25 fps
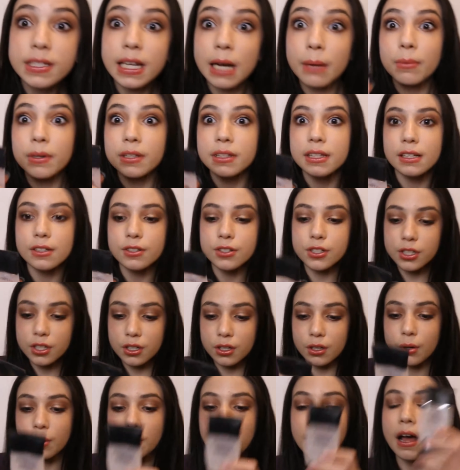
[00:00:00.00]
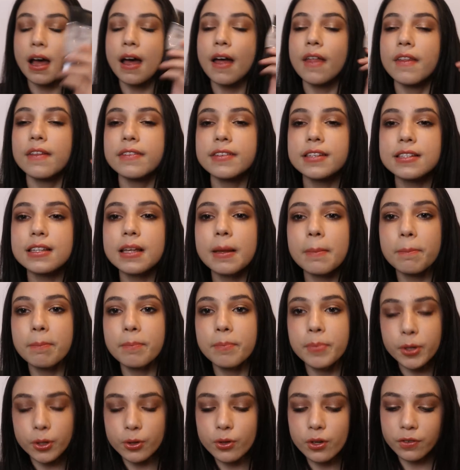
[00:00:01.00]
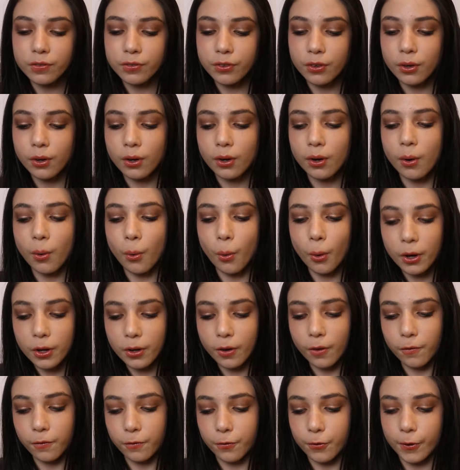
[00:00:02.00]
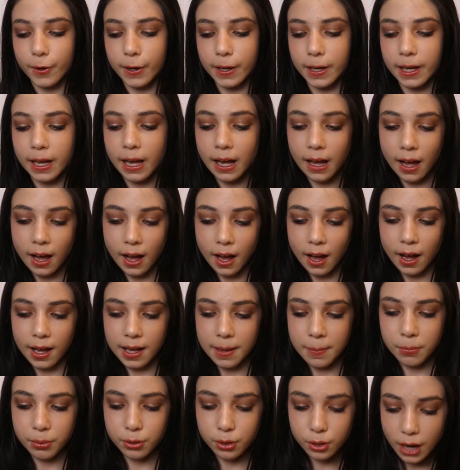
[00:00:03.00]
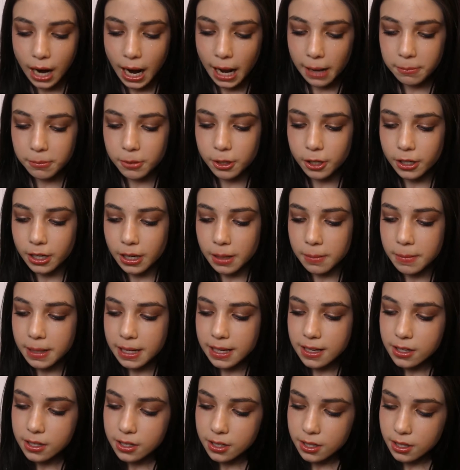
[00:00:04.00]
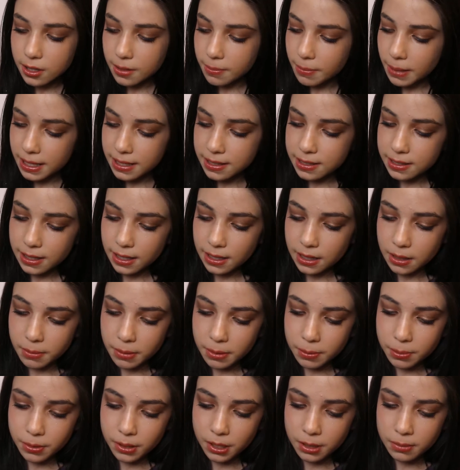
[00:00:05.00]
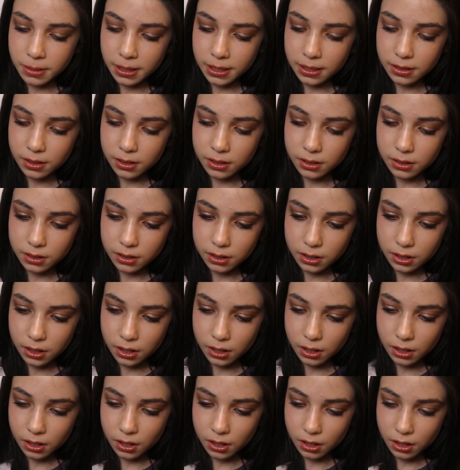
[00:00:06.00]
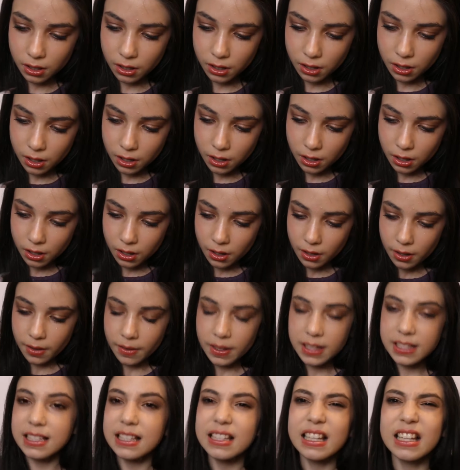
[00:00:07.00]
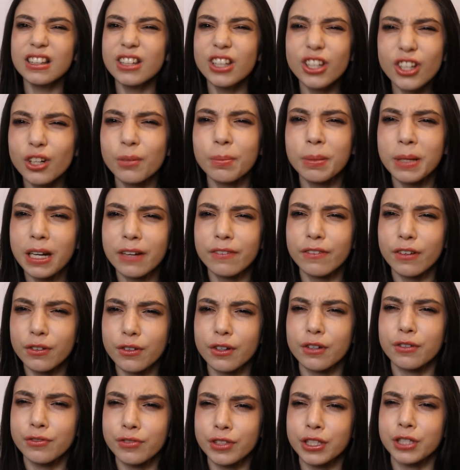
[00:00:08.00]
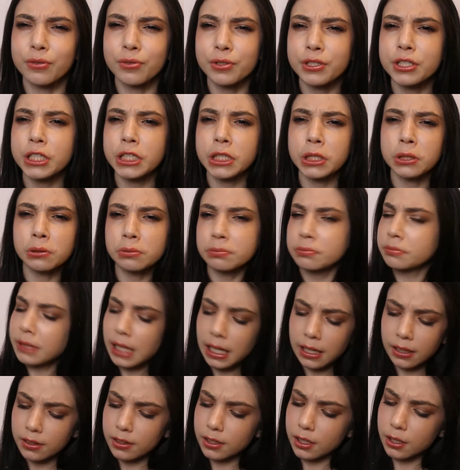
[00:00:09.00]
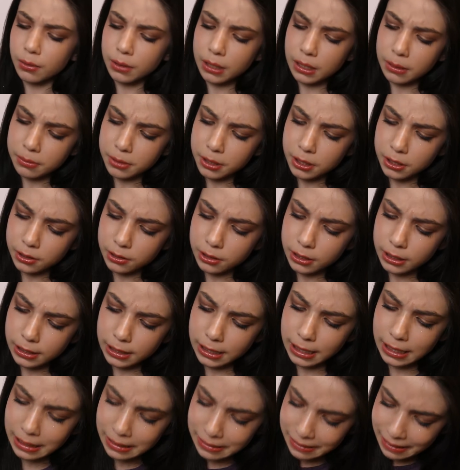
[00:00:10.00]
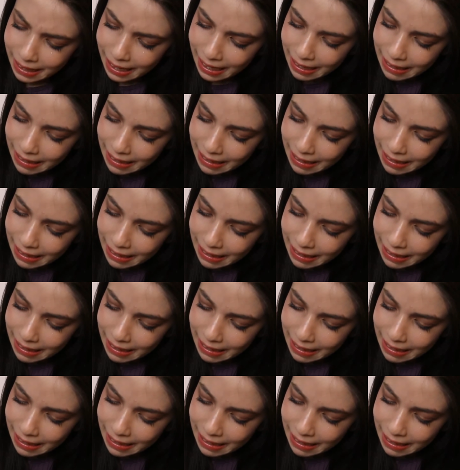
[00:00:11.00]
done with it too. This is a beautiful oil-free primer. It makes my skin, let me put on my thing. This is a little bit of a review too. I don't know what I'm doing right now.